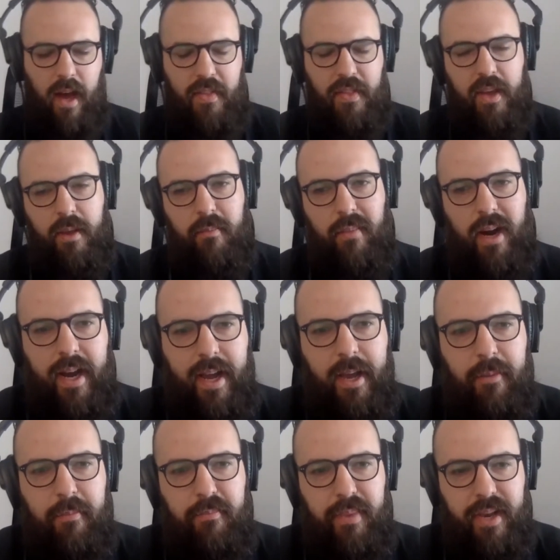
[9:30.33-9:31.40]
I think
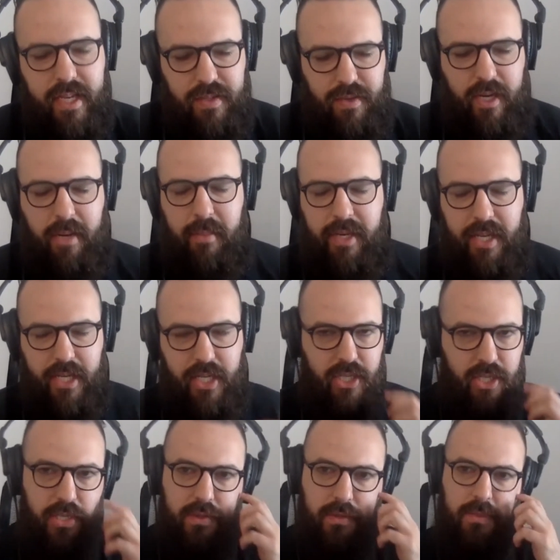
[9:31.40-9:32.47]
my biggest
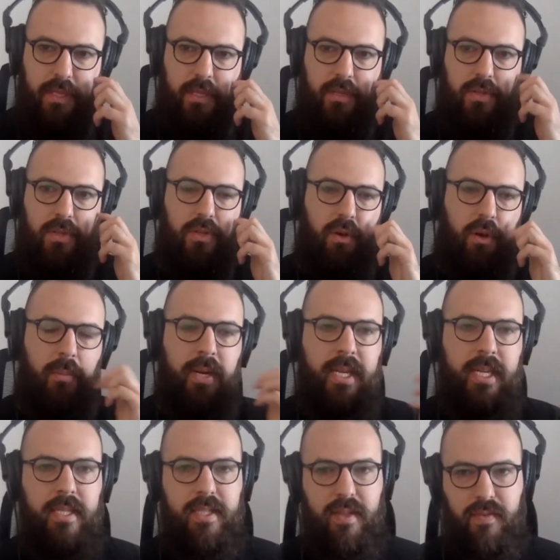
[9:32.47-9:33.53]
recommendation, just from seeing so
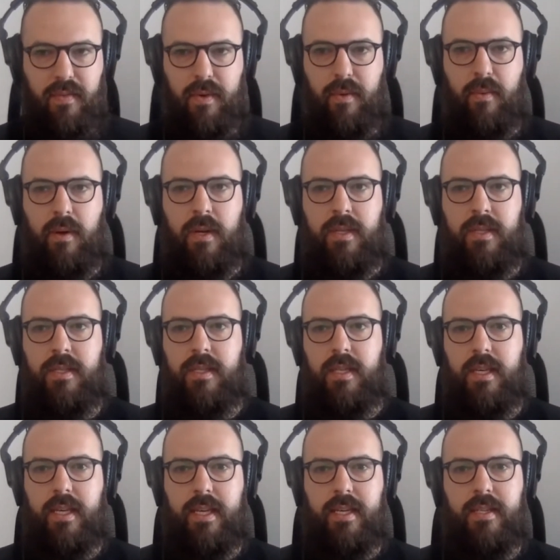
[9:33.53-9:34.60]
many different
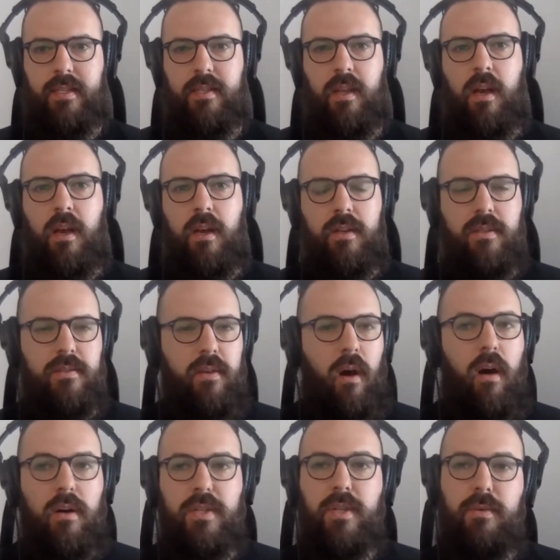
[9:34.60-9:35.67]
ones, is
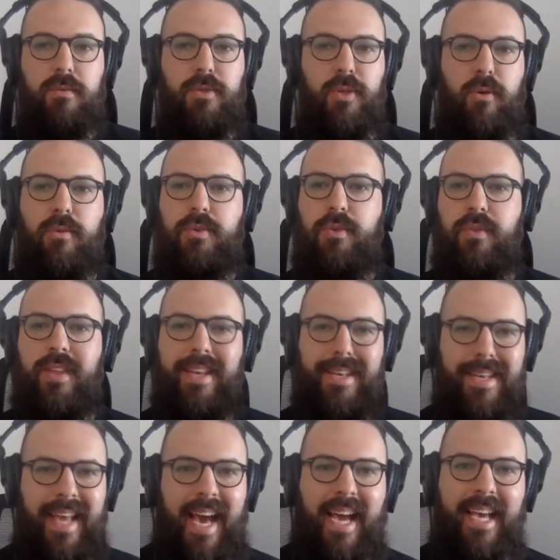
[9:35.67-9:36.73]
also don't do the
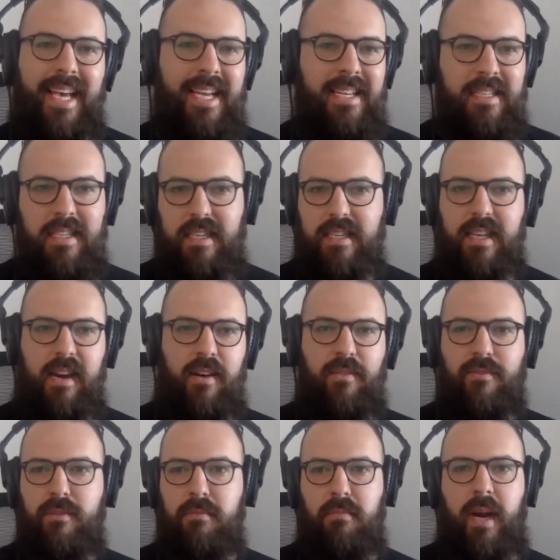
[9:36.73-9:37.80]
nagging
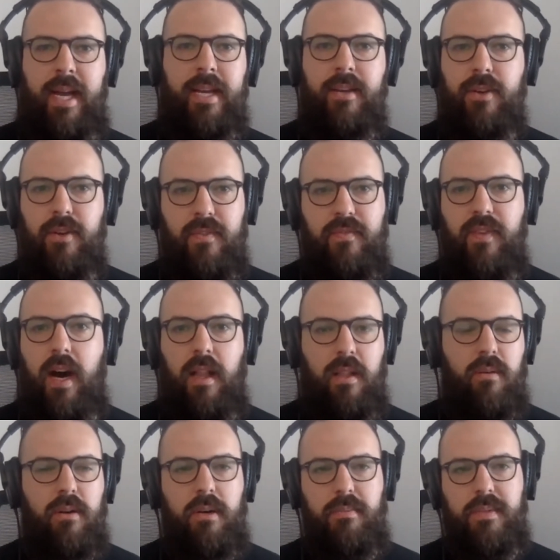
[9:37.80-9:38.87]
discount reminder
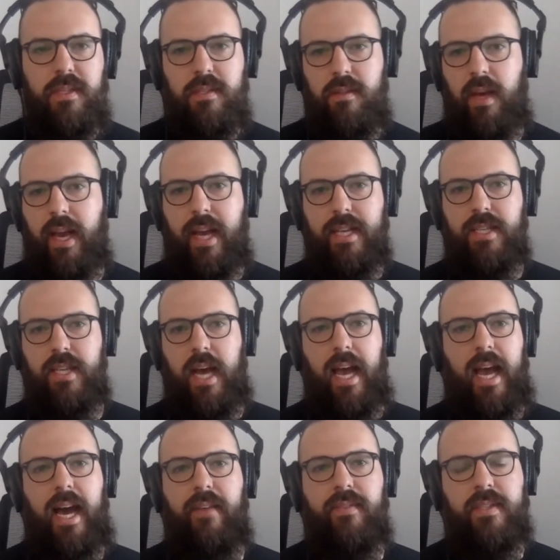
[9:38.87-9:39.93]
follow-ups. Like I
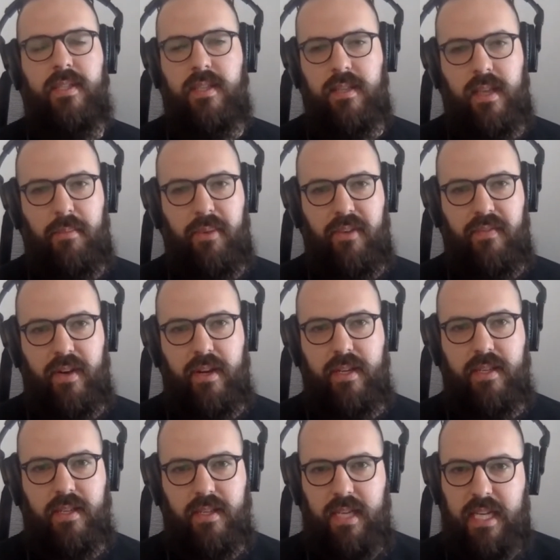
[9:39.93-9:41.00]
haven't seen that be very
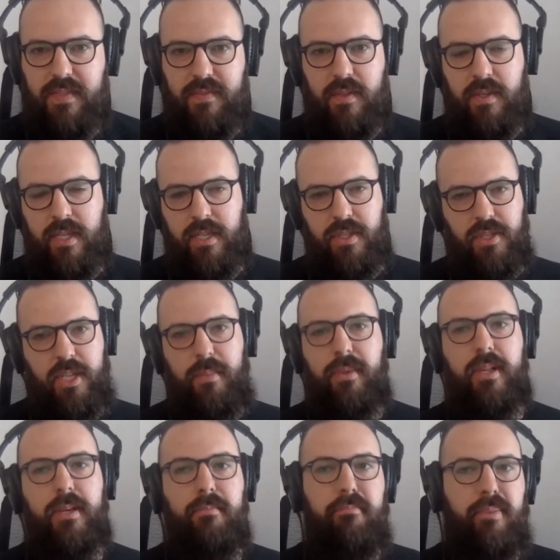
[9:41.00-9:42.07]
successful, and it
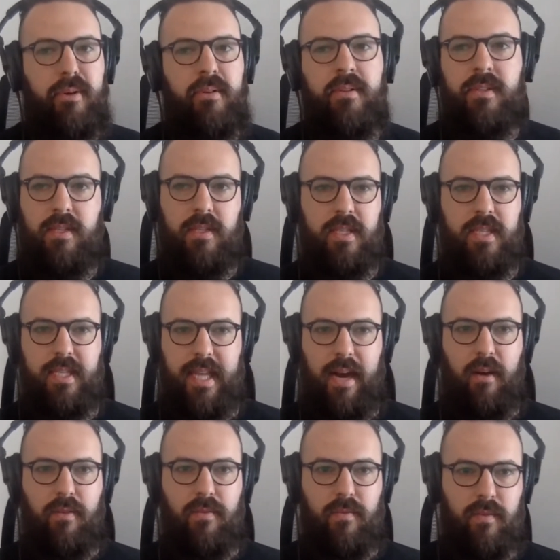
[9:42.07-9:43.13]
typically burns the list
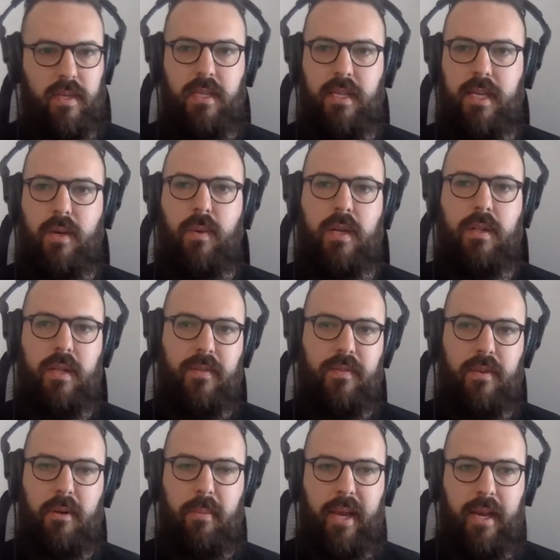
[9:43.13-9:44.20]
out really quickly
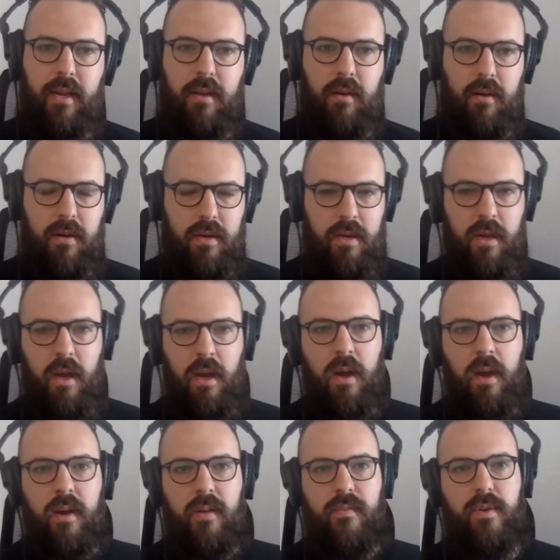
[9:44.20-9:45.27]
for abandoned cart
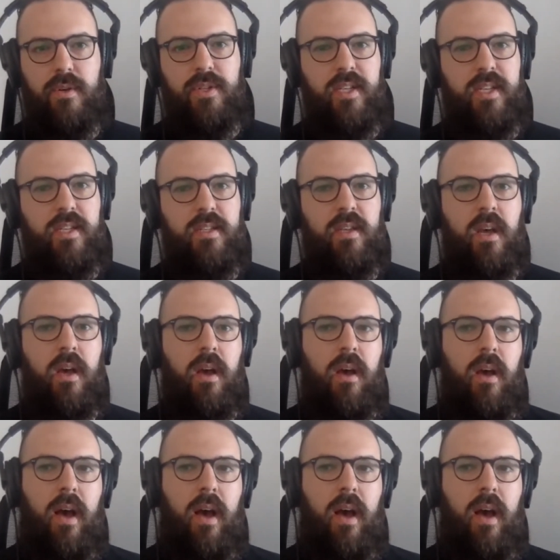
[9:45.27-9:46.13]
versus